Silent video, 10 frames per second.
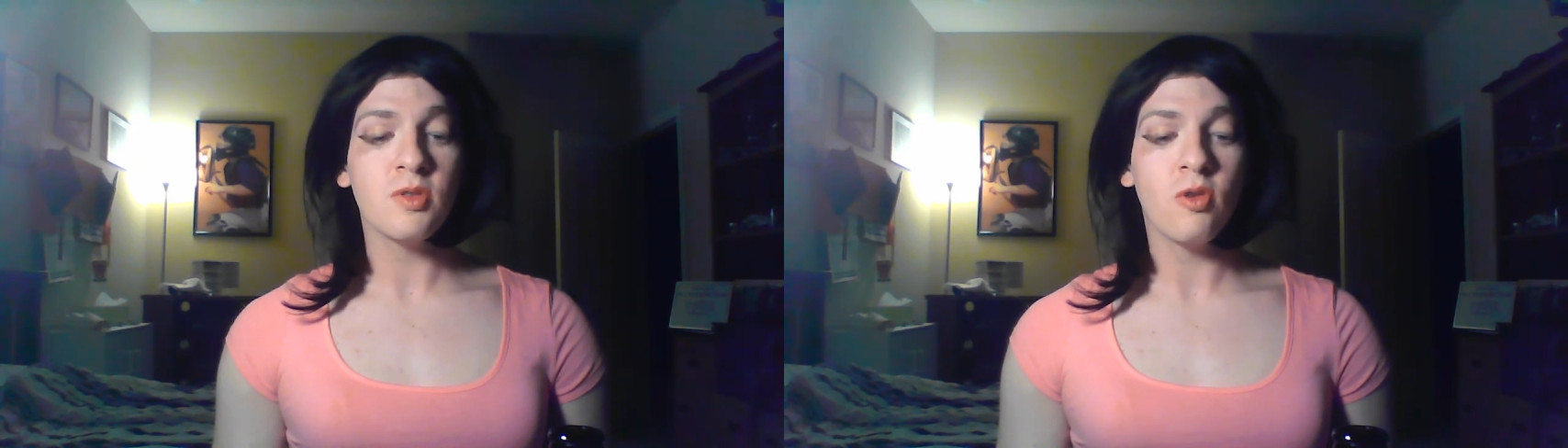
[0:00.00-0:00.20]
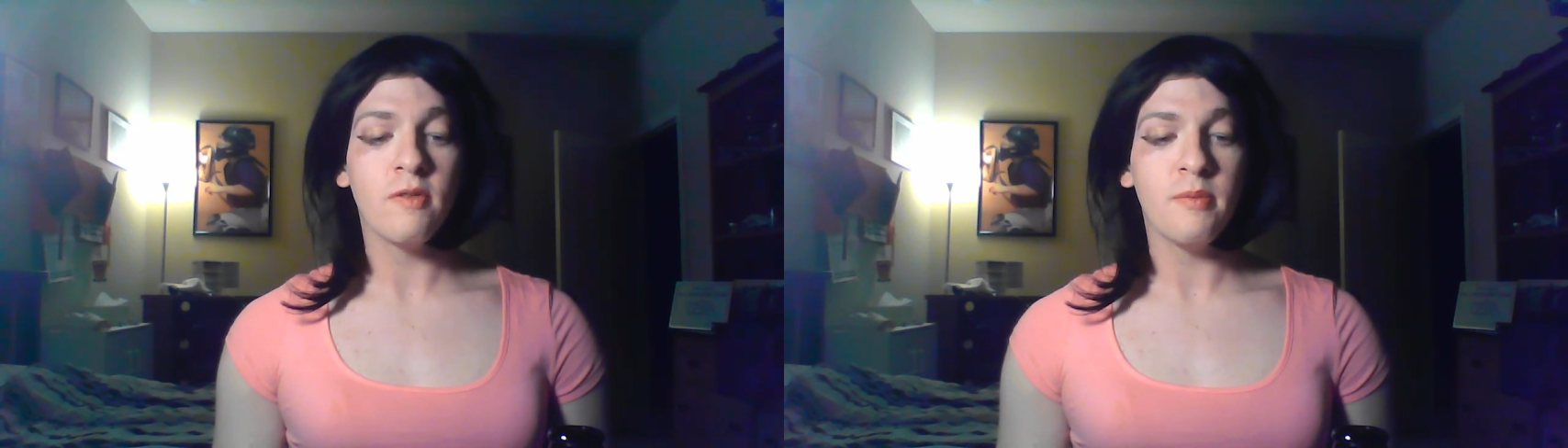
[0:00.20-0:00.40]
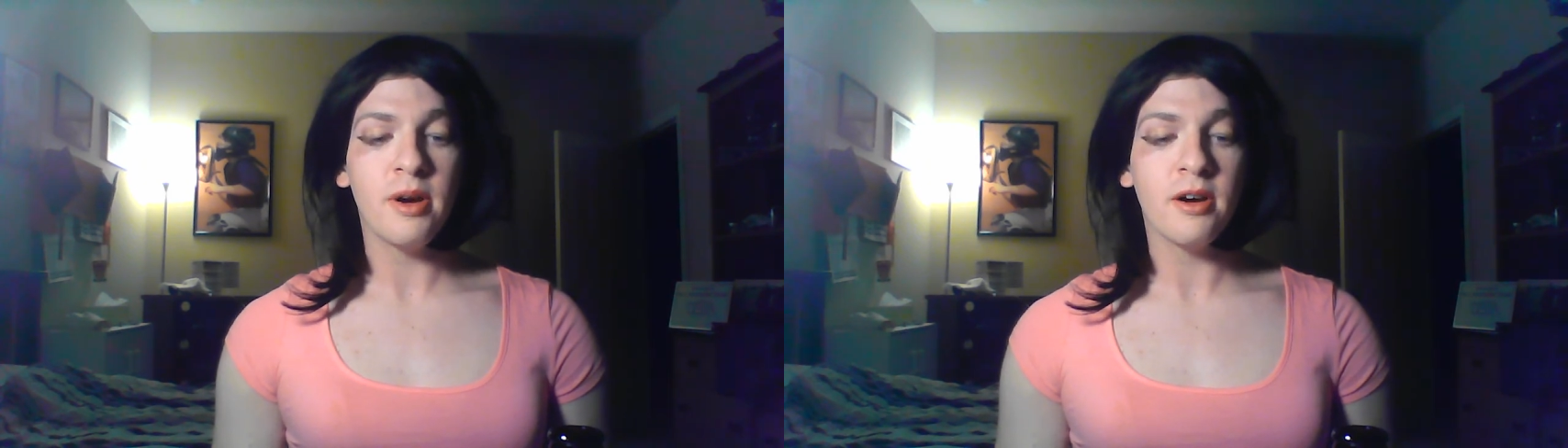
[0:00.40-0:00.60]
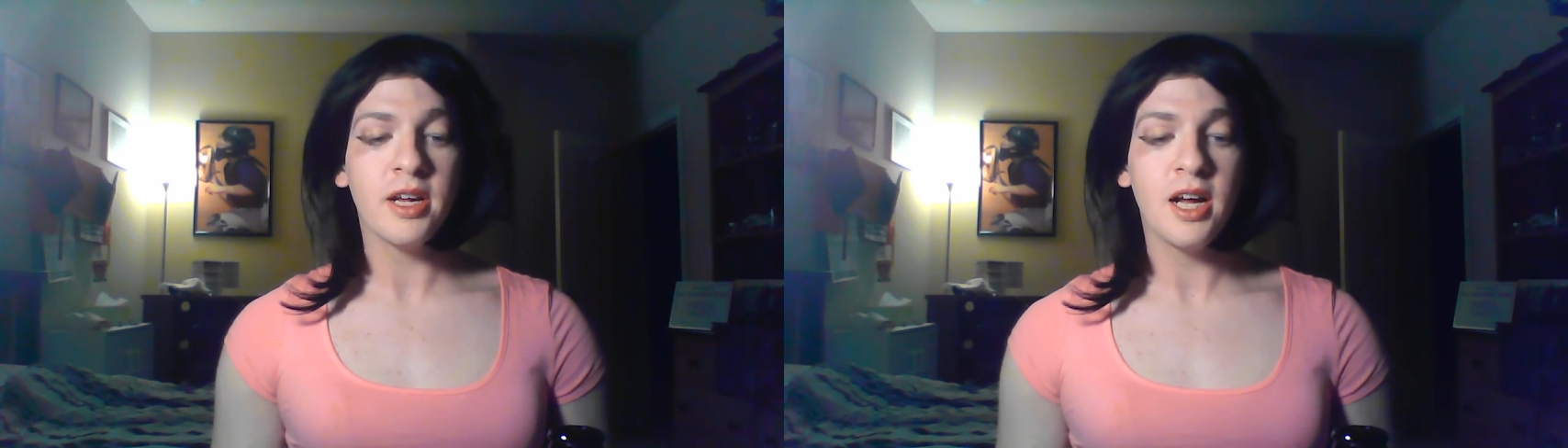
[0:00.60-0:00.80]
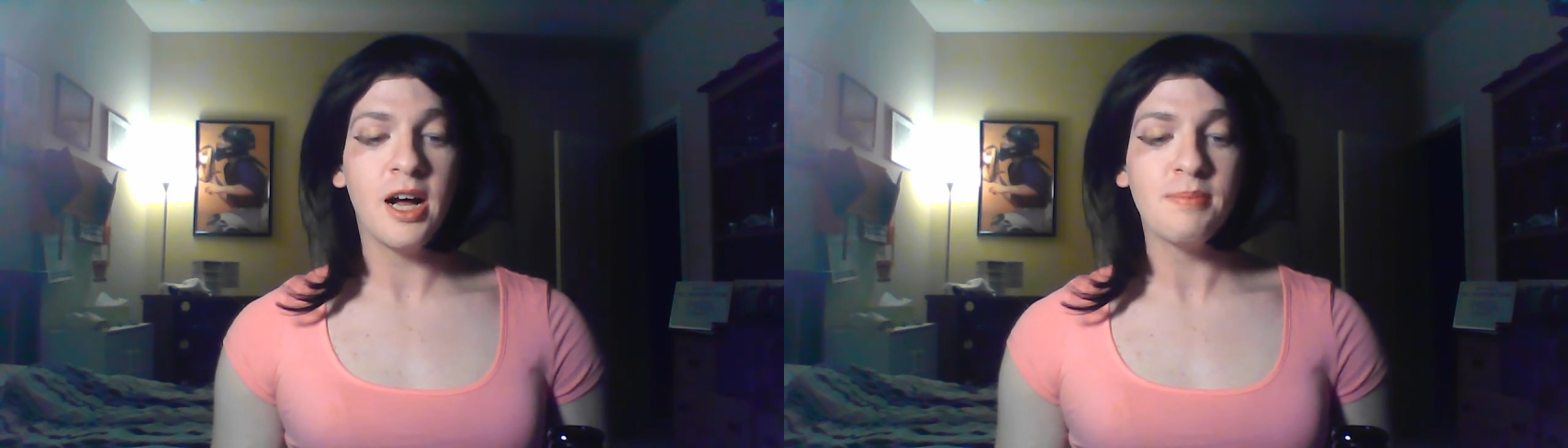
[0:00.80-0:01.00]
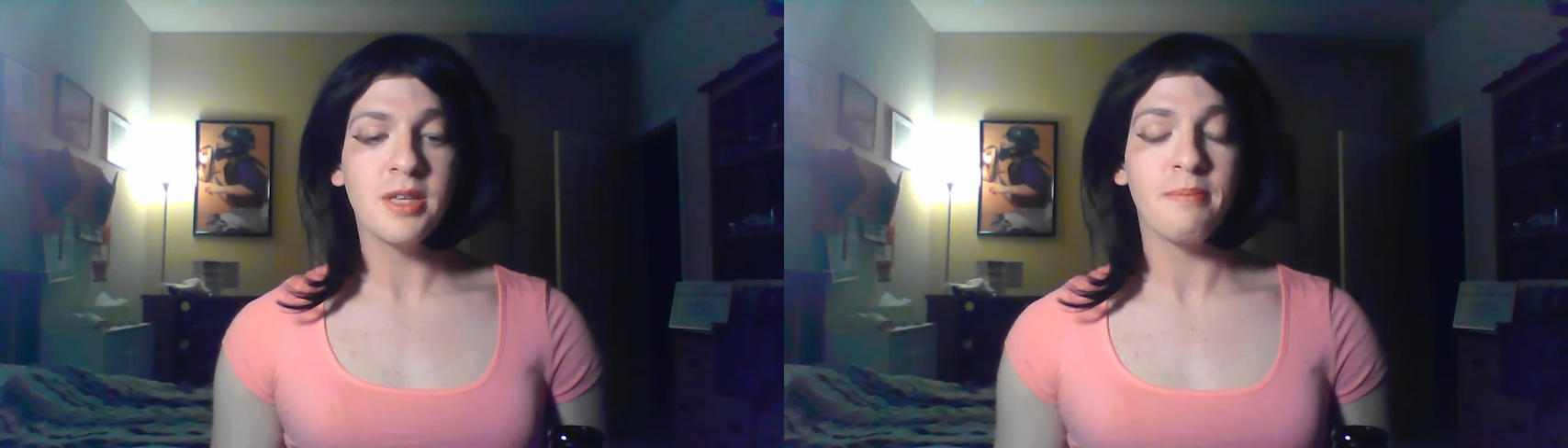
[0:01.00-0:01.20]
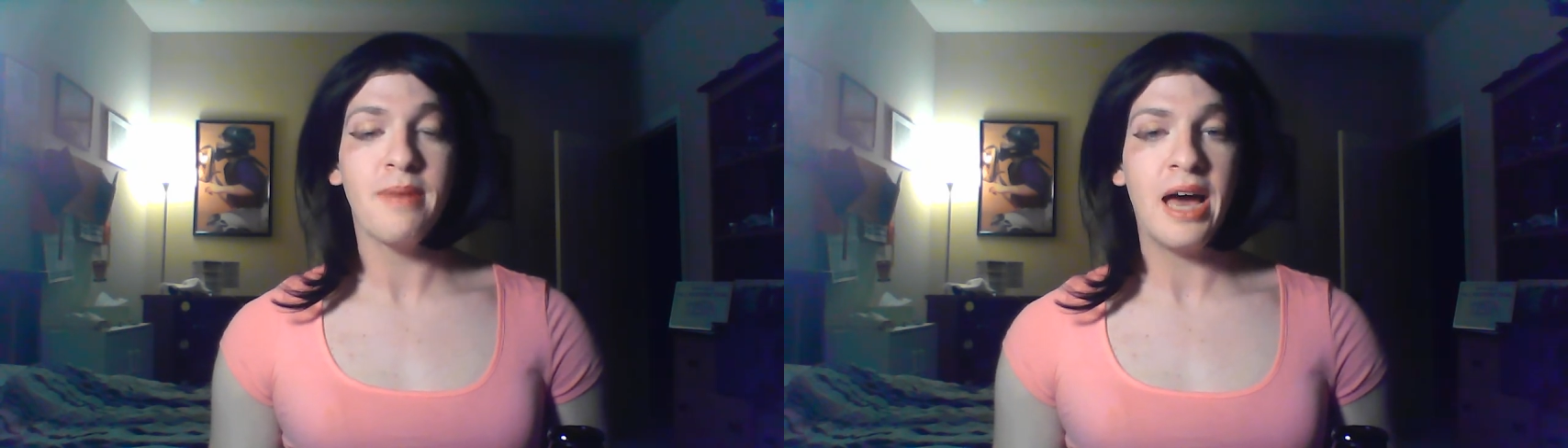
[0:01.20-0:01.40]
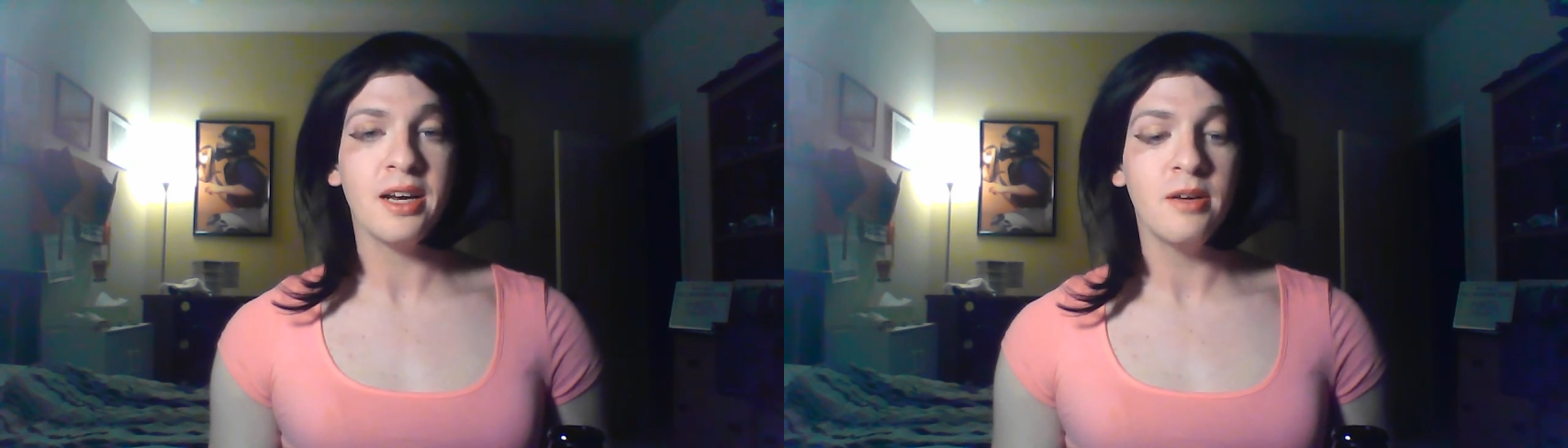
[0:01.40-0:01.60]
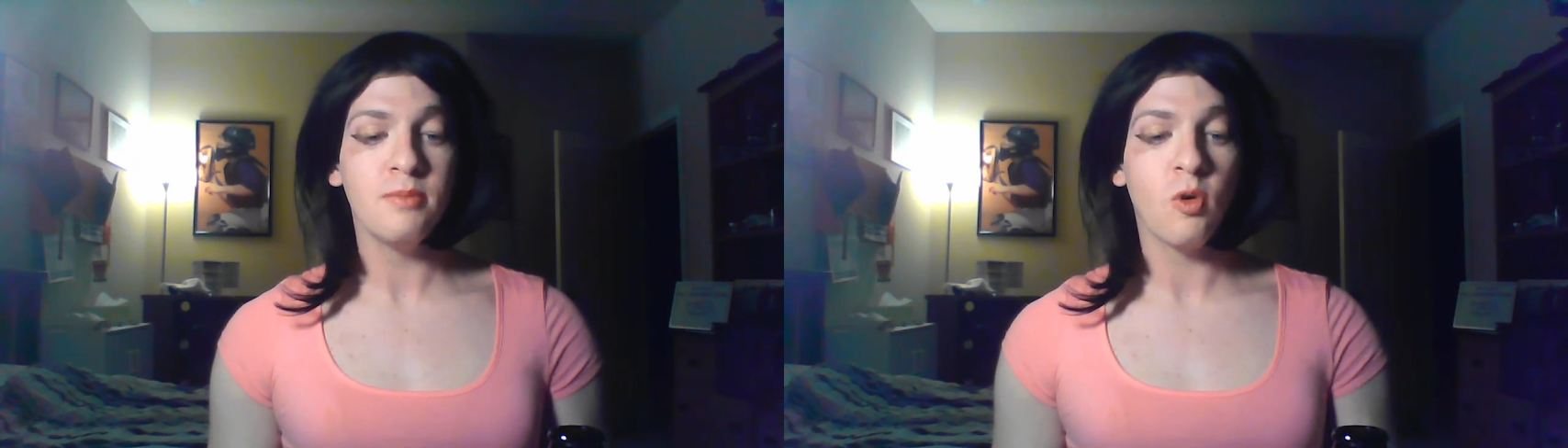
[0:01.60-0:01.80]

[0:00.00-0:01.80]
sort of American hops like Magnum.